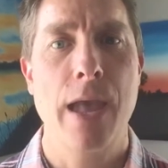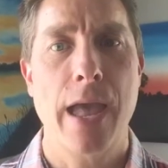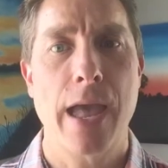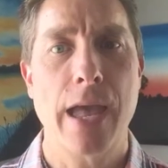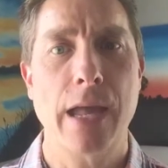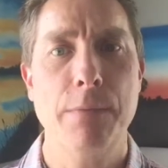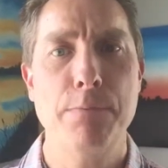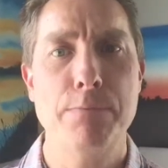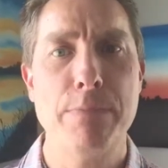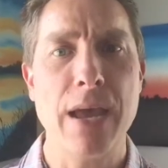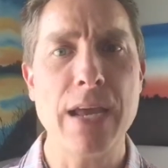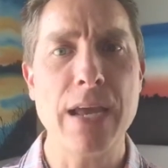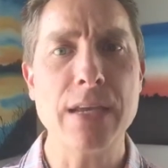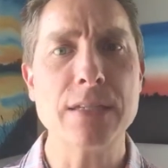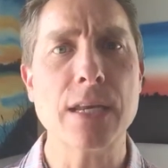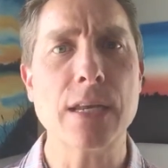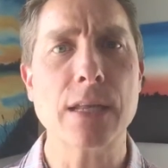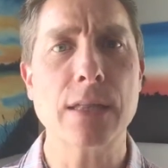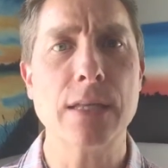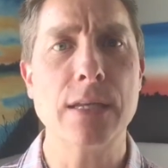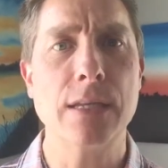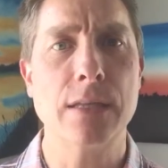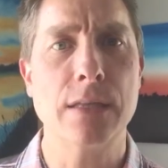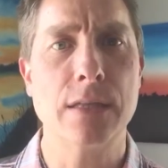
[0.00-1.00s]
And
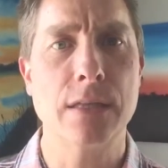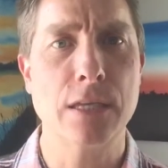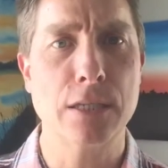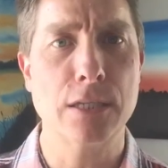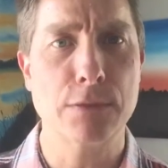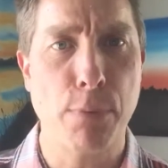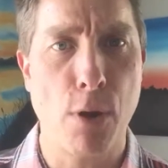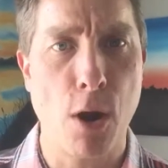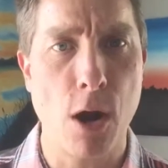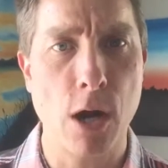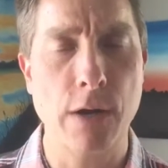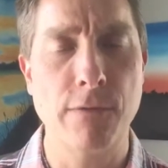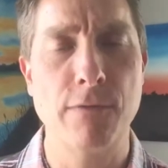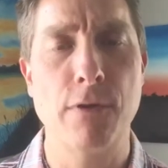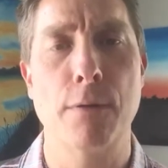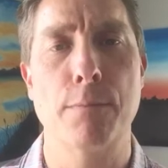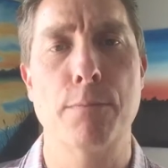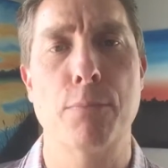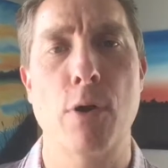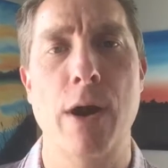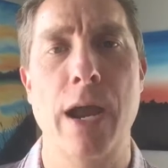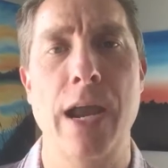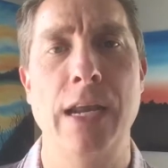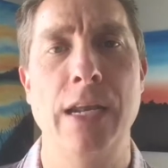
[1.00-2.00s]
basically, this part of your
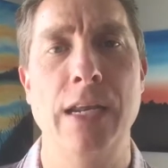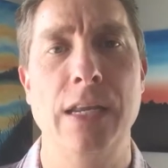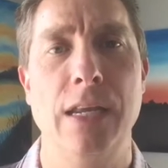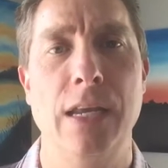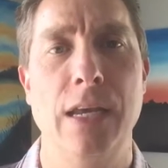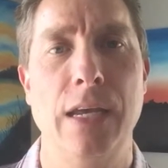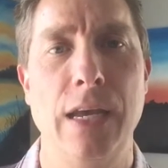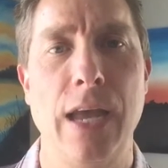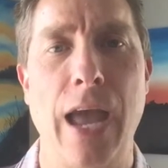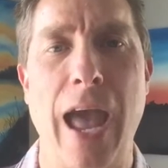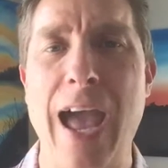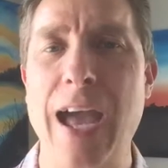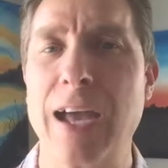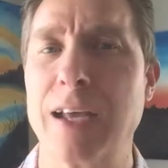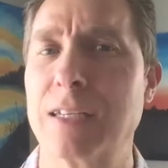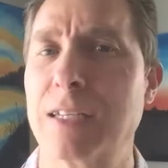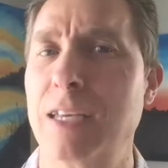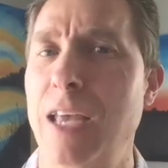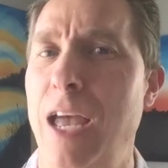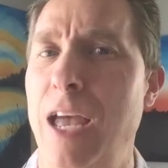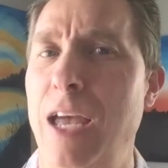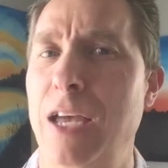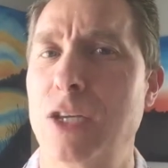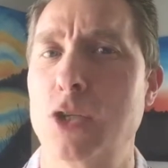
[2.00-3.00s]
brain acts
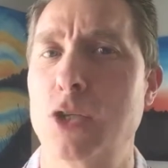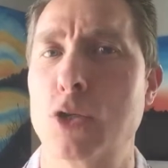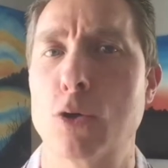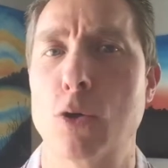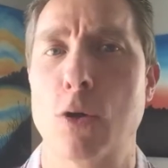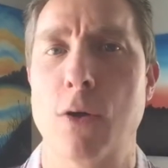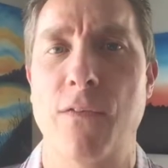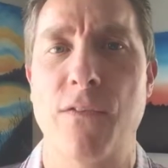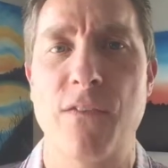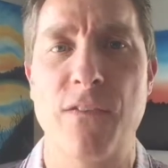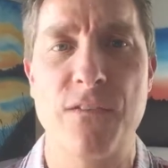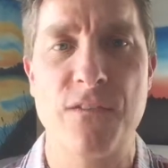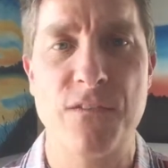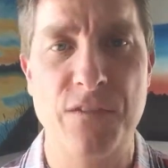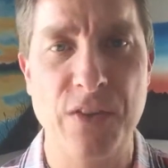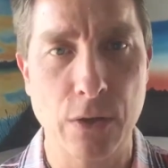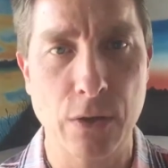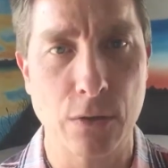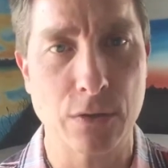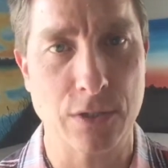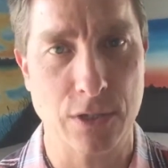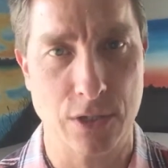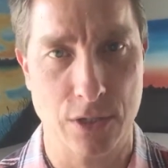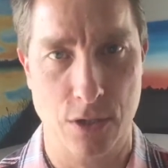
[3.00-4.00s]
as your
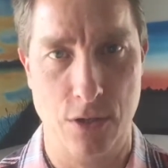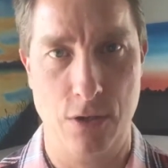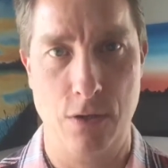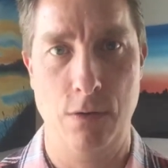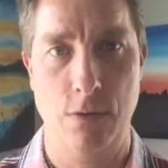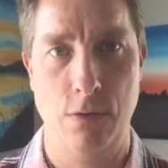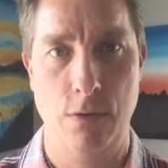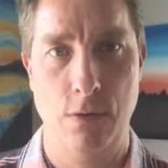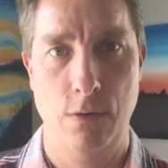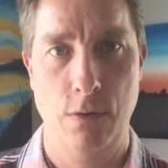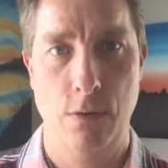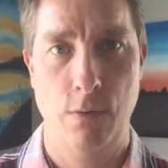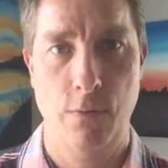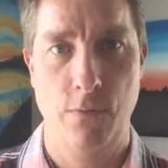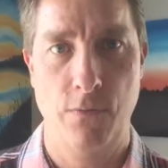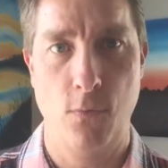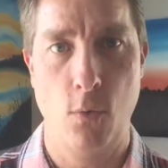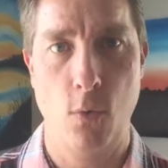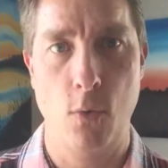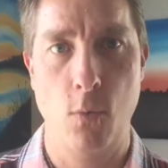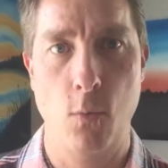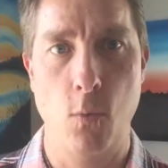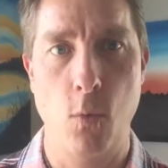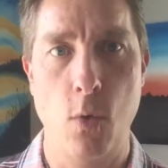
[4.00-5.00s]
filter
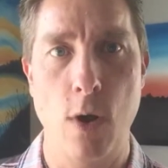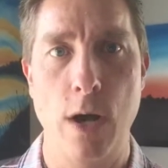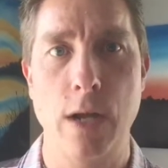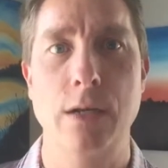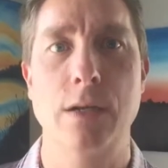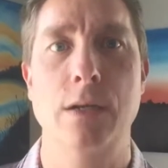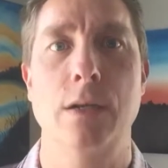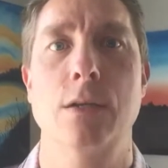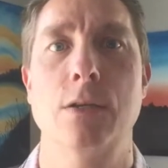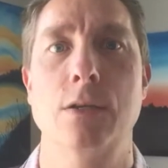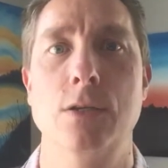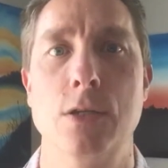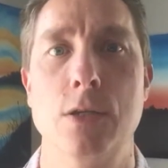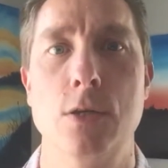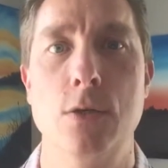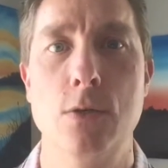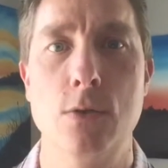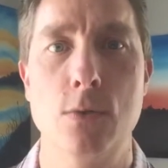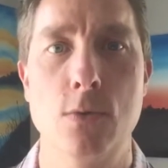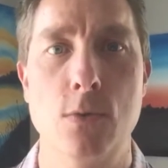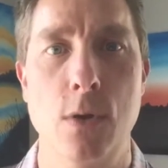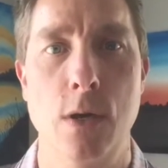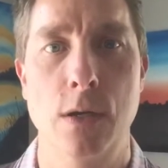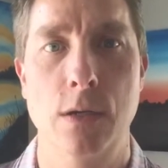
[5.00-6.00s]
for what
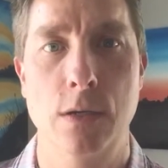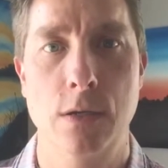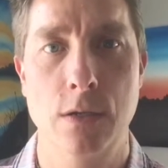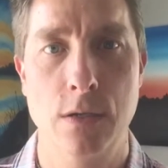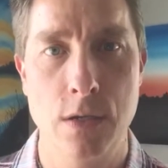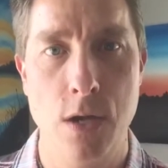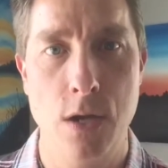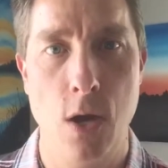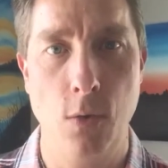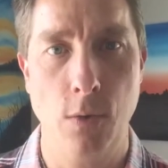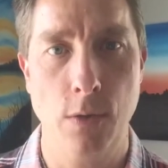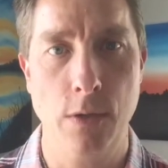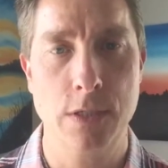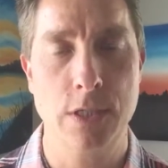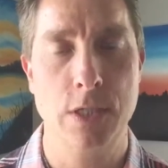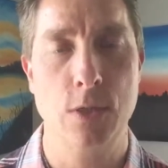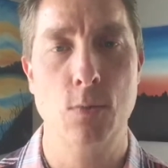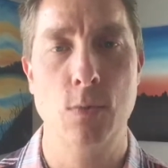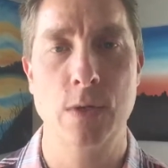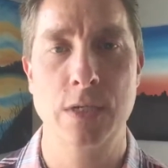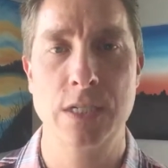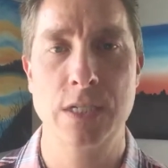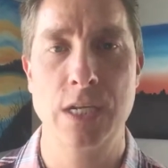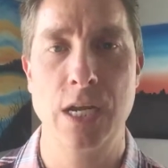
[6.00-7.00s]
you notice, the
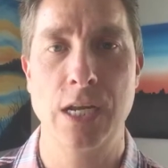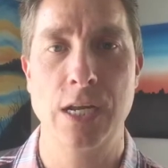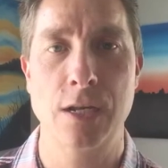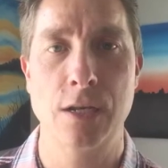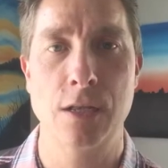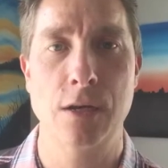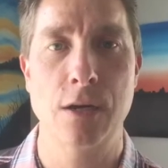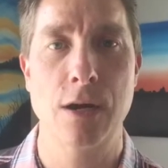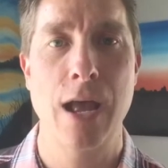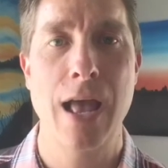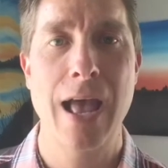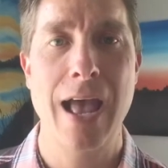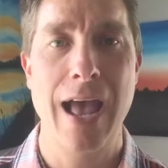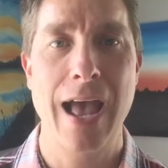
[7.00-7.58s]
reticular